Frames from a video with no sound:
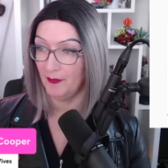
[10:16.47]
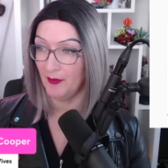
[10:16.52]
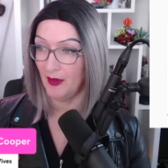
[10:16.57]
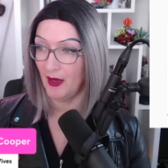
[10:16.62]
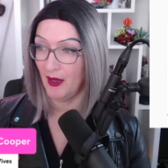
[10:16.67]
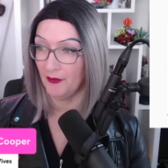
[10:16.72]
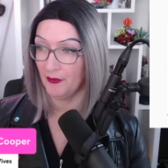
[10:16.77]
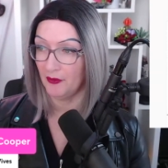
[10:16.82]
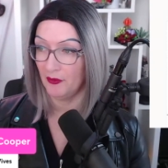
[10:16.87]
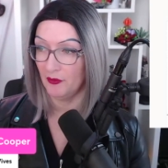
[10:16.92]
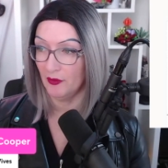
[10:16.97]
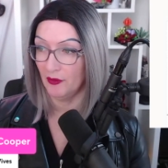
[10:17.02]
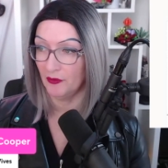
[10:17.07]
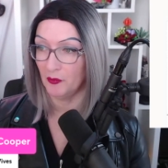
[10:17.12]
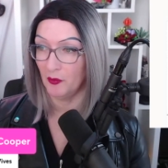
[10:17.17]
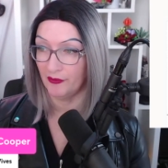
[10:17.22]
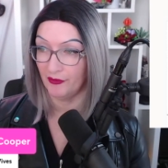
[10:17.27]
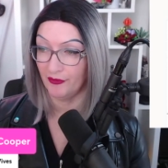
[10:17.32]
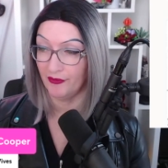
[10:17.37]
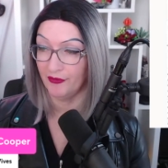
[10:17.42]
other units,
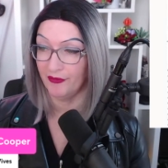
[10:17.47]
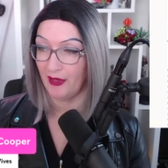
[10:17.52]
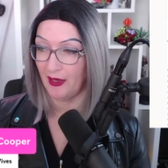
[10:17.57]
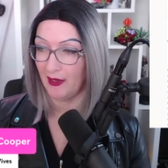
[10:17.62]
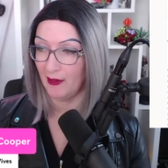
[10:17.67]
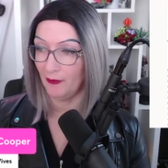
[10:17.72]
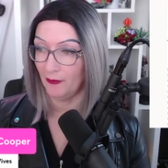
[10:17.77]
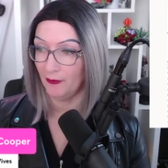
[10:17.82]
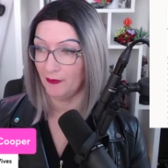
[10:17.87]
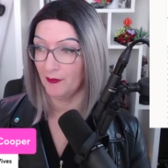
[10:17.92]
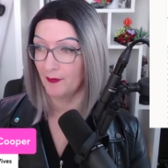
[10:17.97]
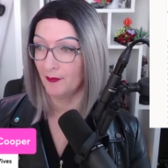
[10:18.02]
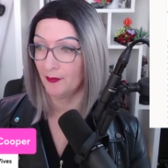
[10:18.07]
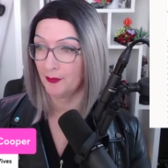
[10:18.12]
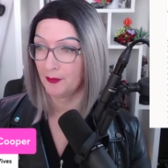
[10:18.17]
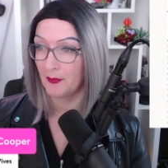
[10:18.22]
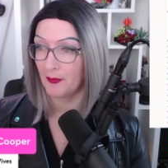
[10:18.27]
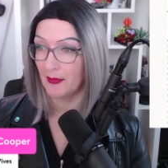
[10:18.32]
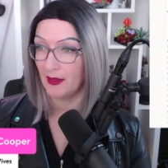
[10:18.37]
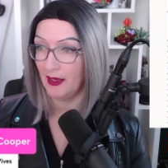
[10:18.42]
which is sales,
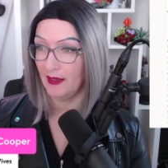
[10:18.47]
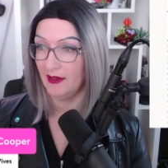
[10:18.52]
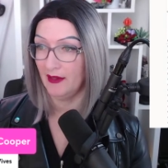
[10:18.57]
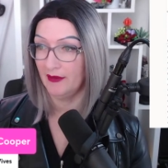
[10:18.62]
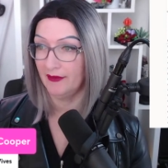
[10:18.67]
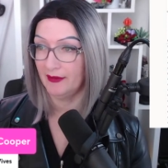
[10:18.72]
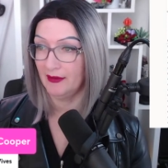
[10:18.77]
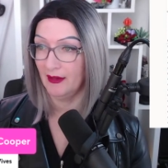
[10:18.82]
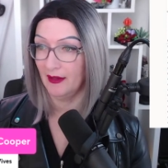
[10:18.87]
and then see,